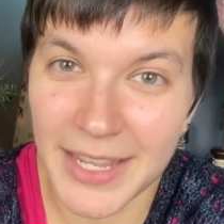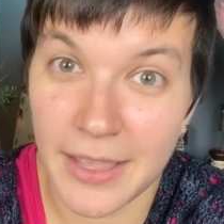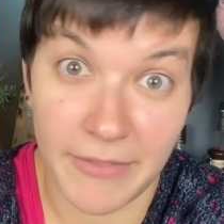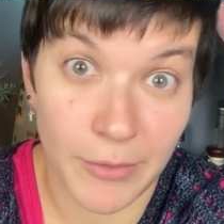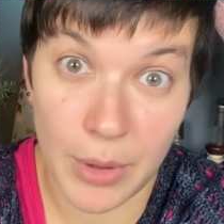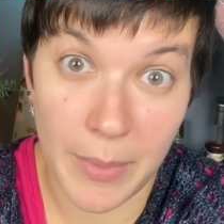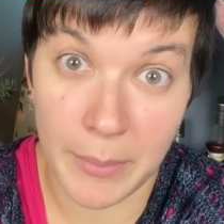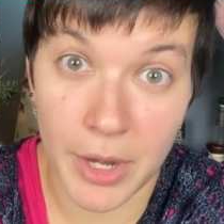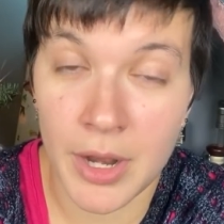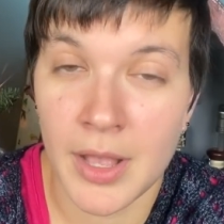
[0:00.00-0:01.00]
if I
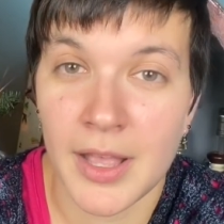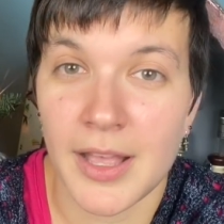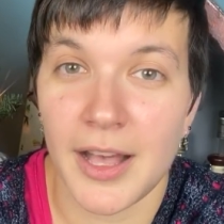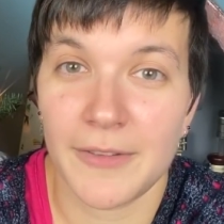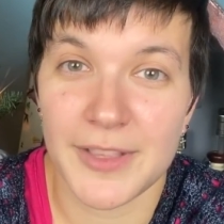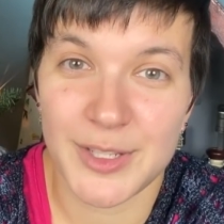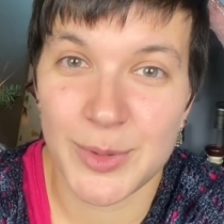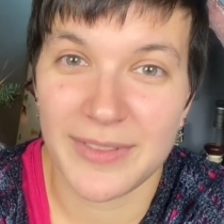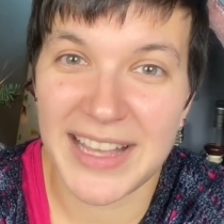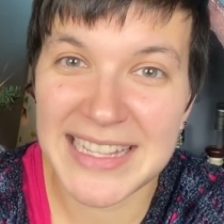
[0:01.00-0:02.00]
remember, of the
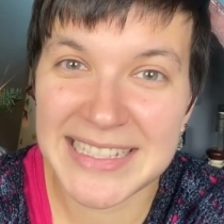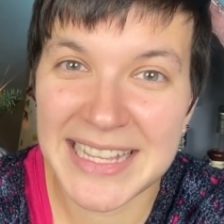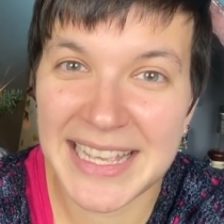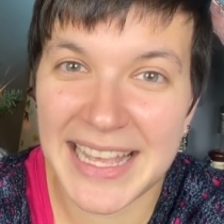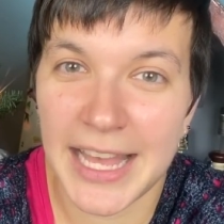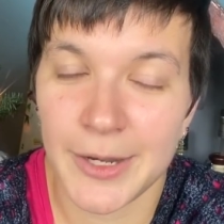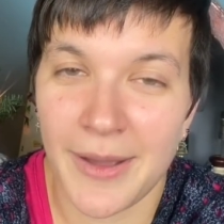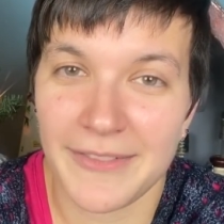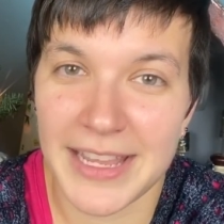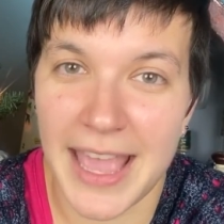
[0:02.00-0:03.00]
two of us. I don't
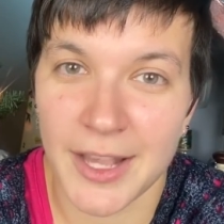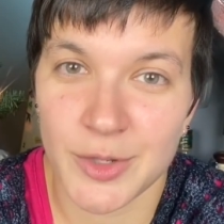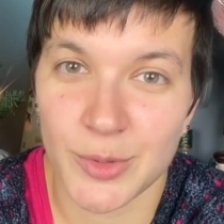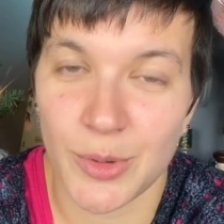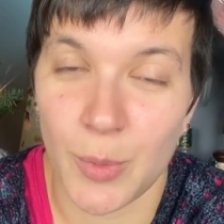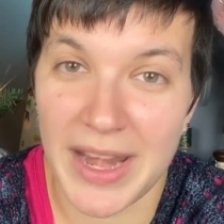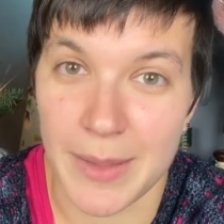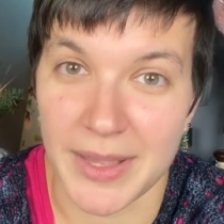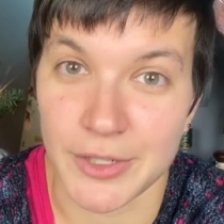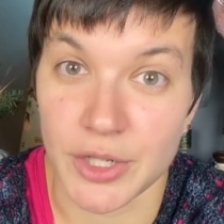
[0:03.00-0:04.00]
have any actual
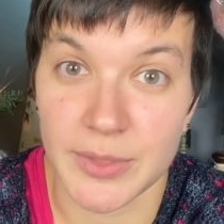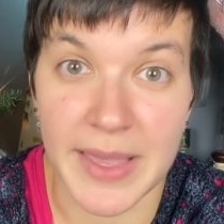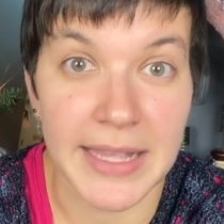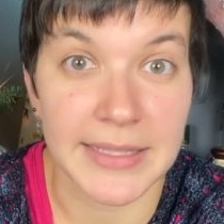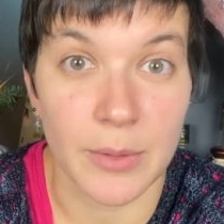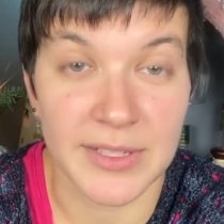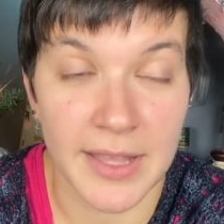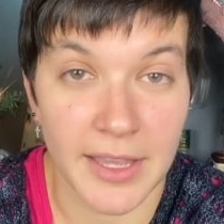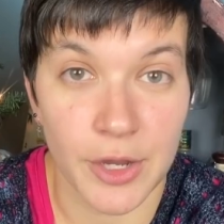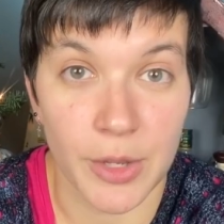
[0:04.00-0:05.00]
wedding pictures because I was
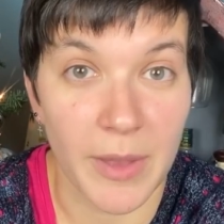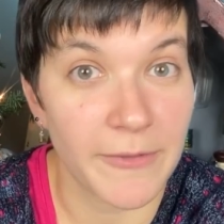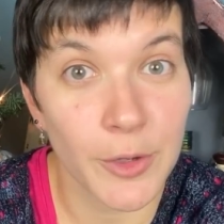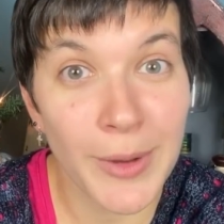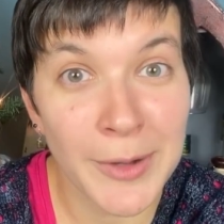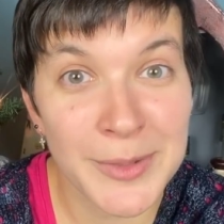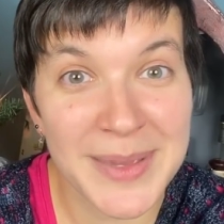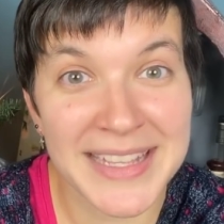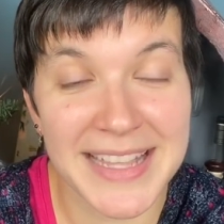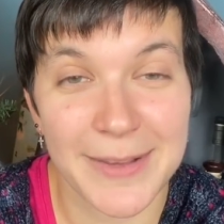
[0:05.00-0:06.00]
not carrying my phone around
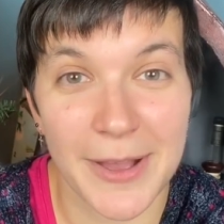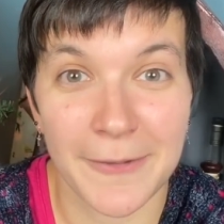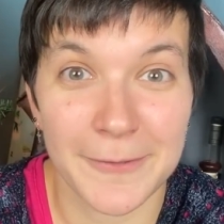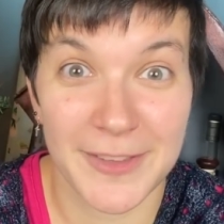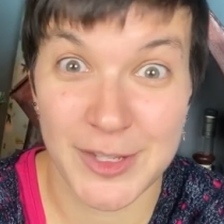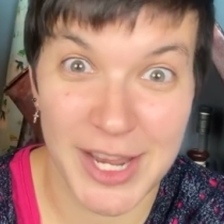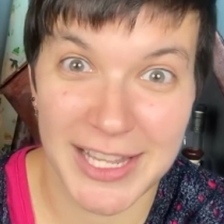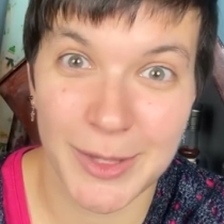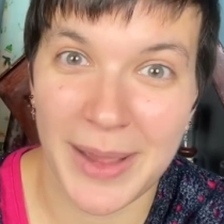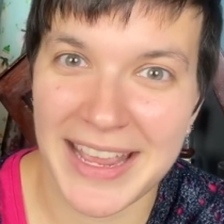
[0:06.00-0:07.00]
because I
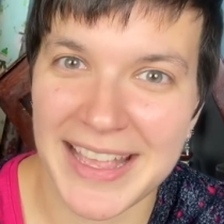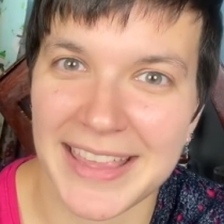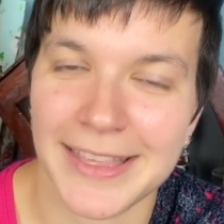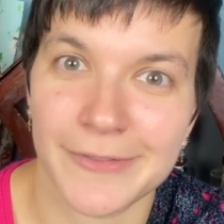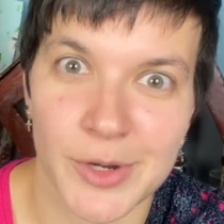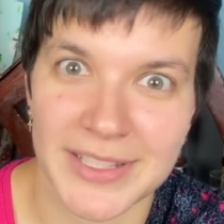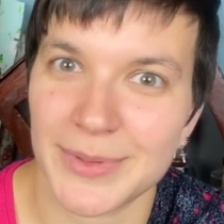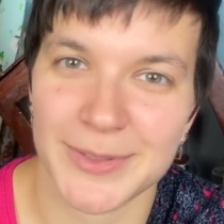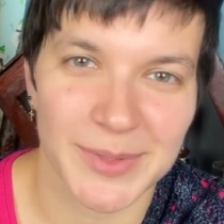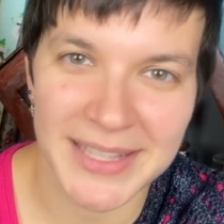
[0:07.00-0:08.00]
officiated the wedding, and then, of course, it
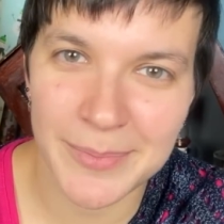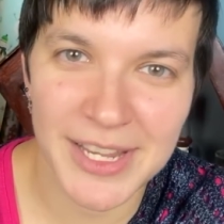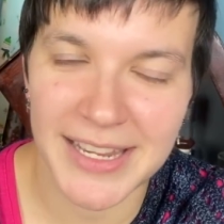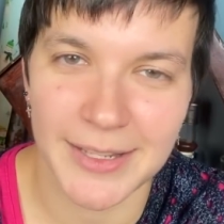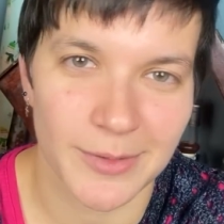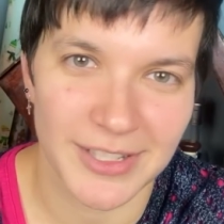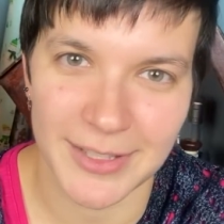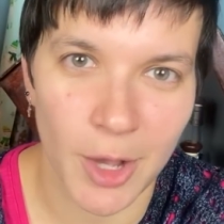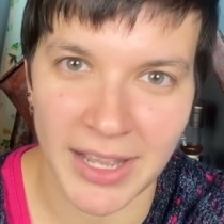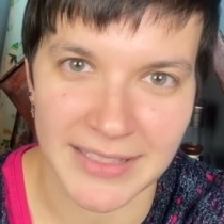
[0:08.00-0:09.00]
was the reception, and there was
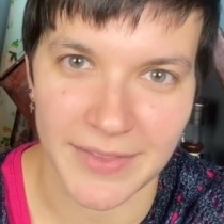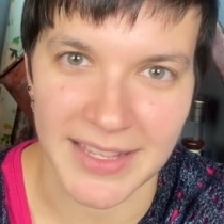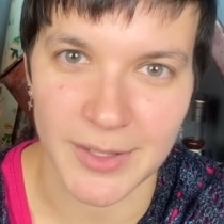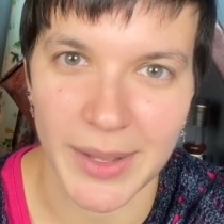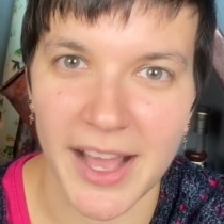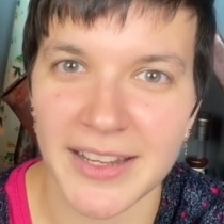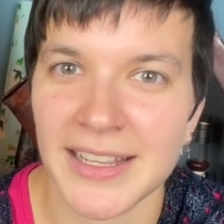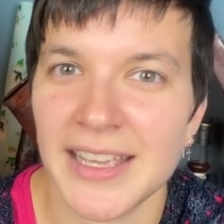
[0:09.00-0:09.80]
just all kinds of things going on.